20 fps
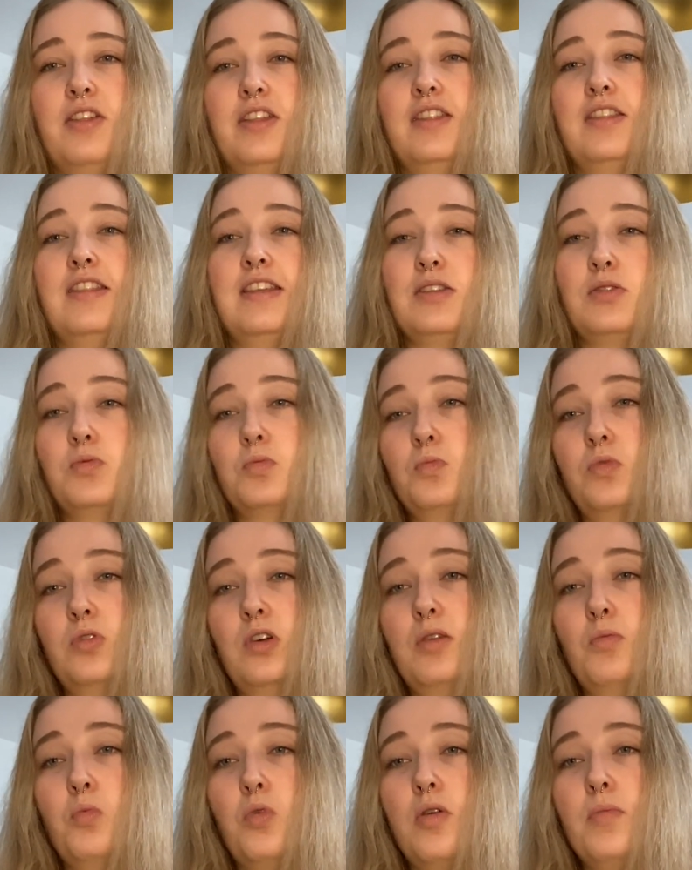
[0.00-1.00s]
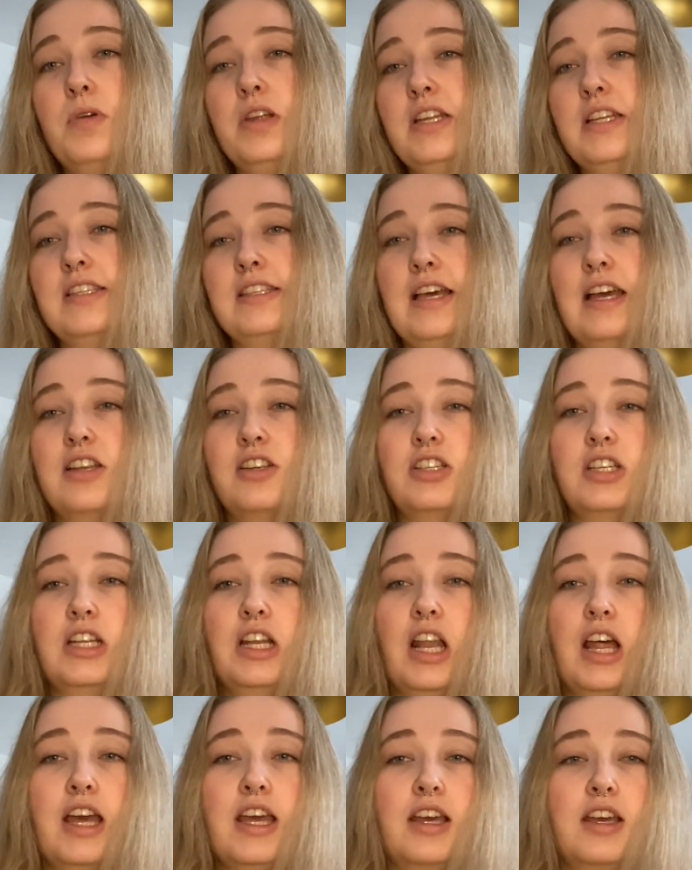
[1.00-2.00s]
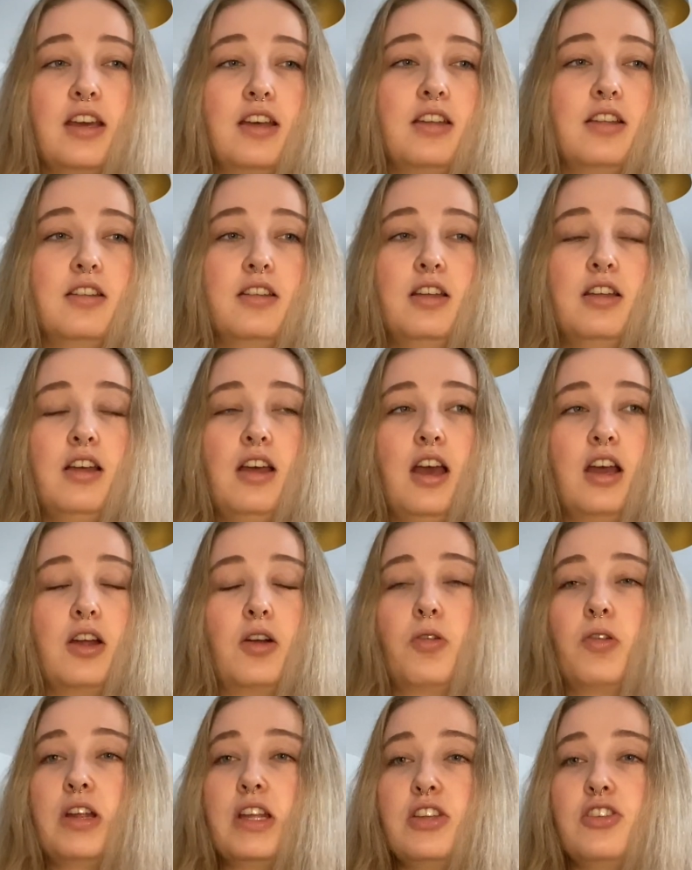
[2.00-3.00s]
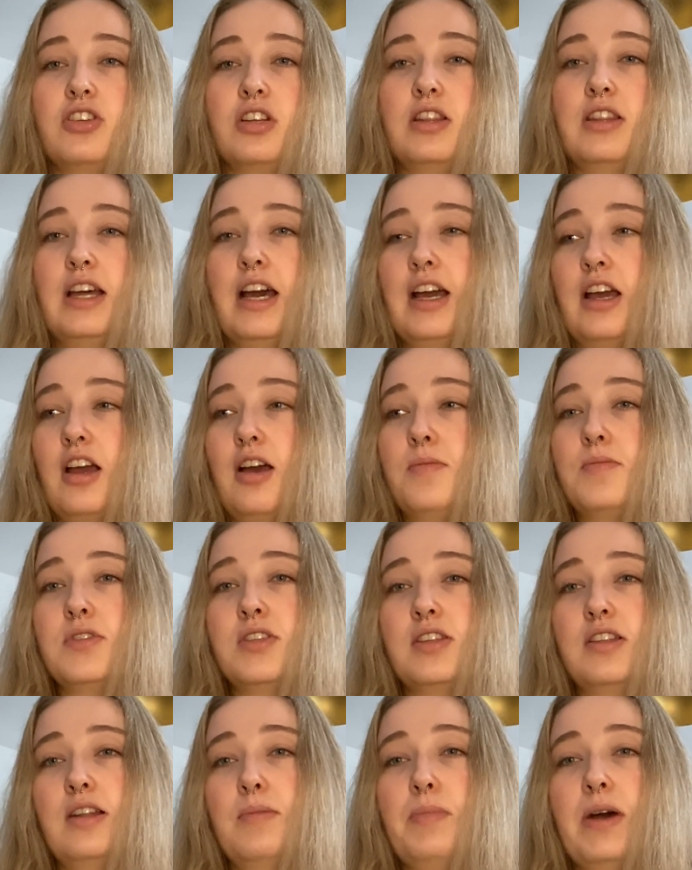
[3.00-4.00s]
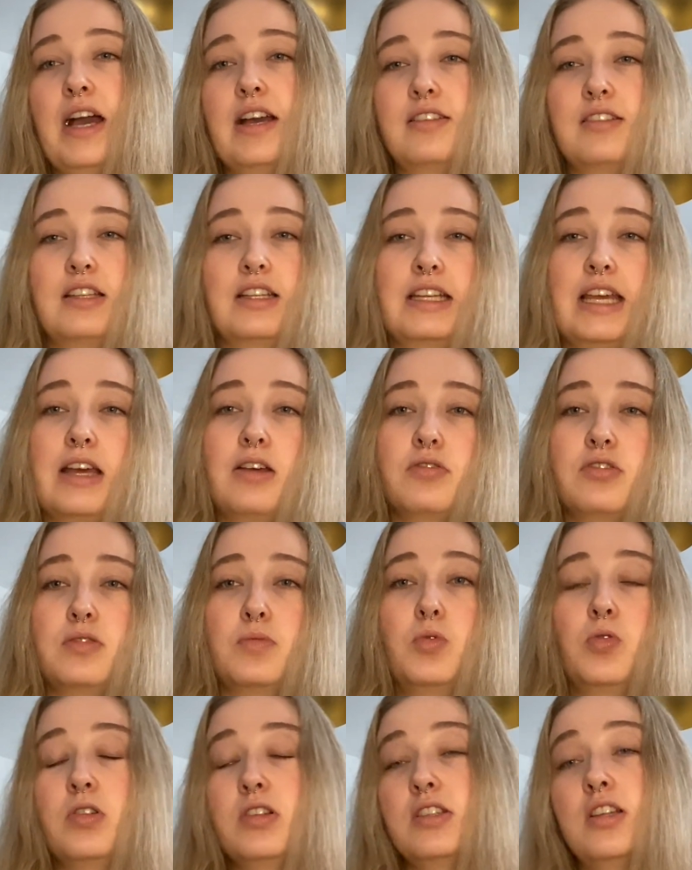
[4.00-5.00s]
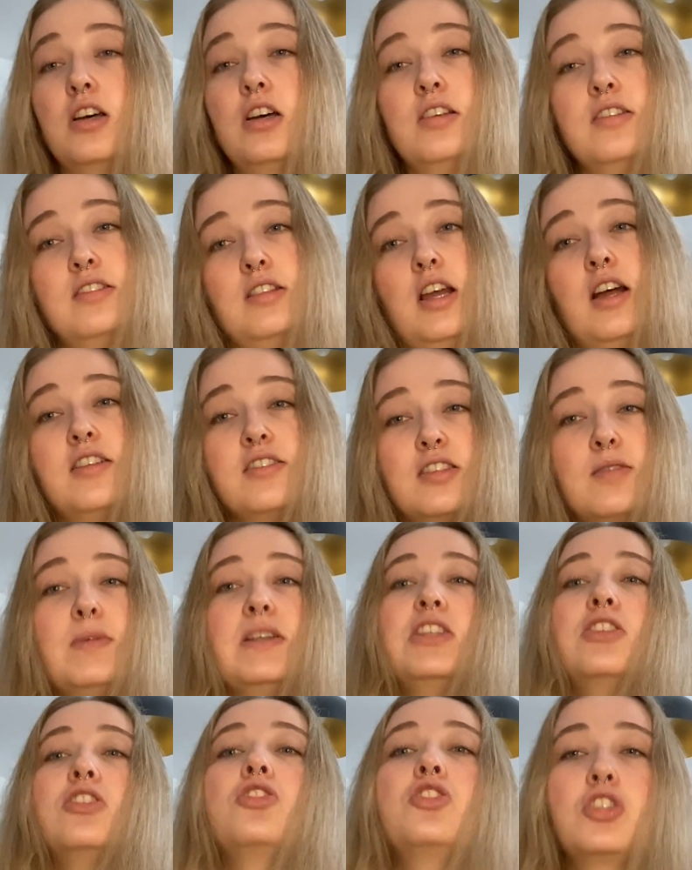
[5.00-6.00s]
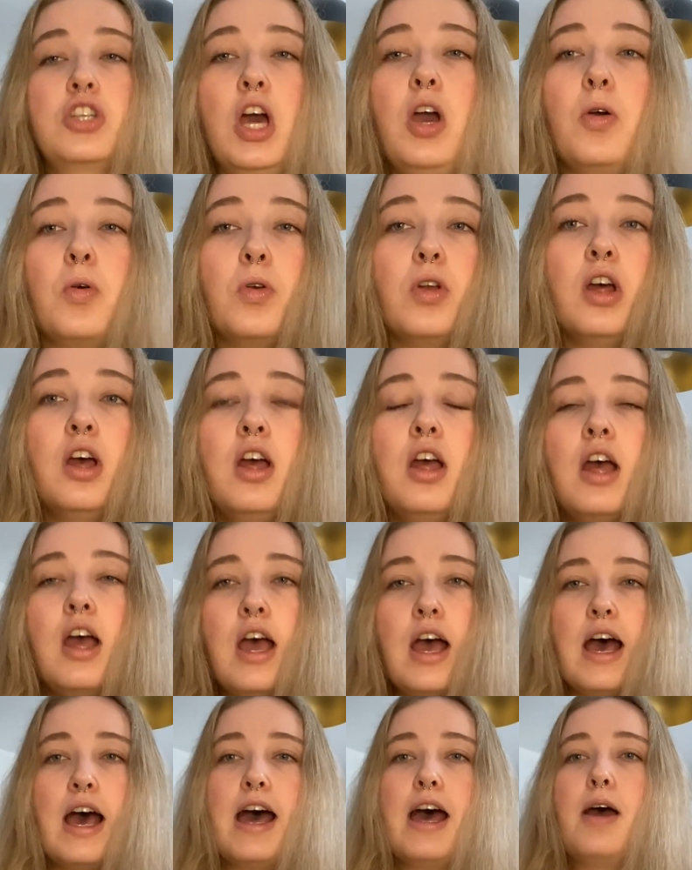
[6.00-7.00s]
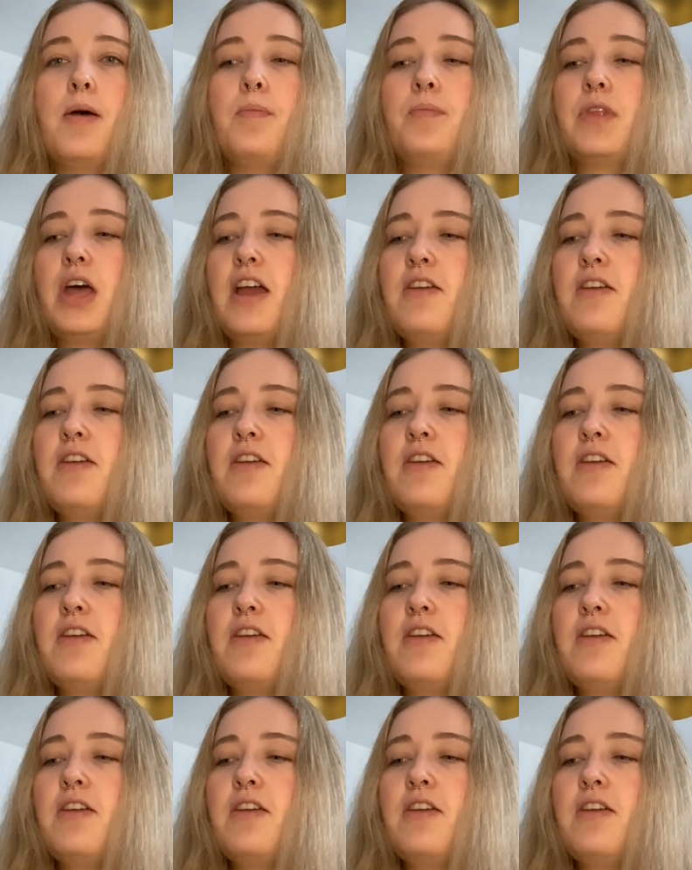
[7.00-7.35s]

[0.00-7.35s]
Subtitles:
this woman is actually like a creature that comes and backs and kills them all and turns them into stone. I